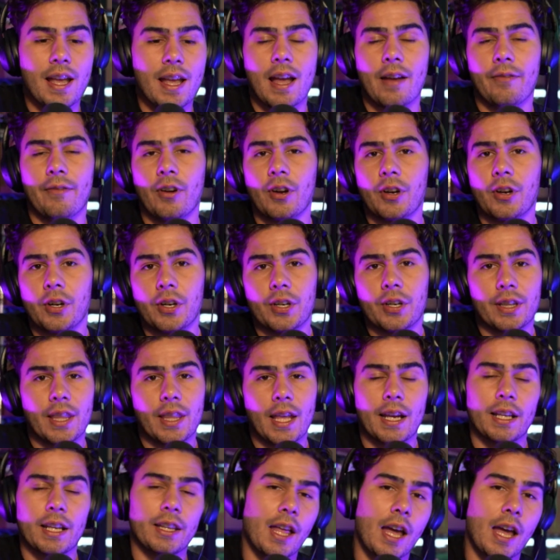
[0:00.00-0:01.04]
I've heard
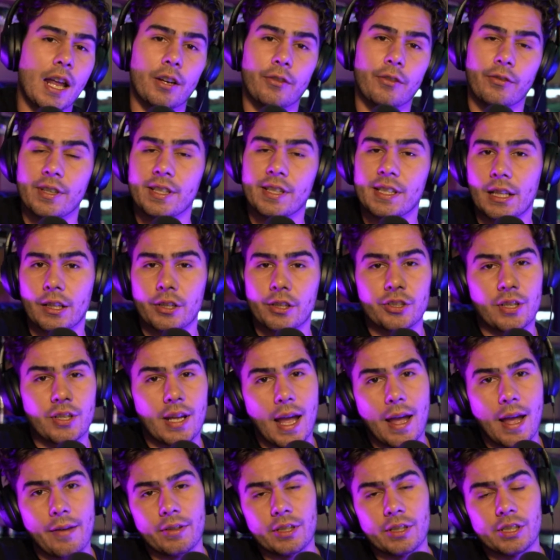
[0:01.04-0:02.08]
that a lot of resellers are
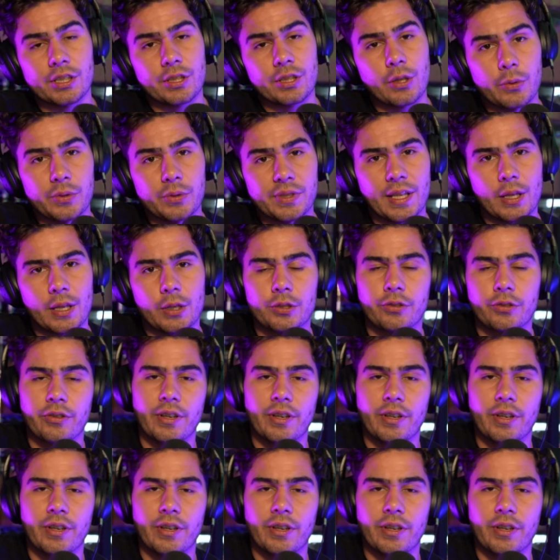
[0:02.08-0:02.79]
having slow sales right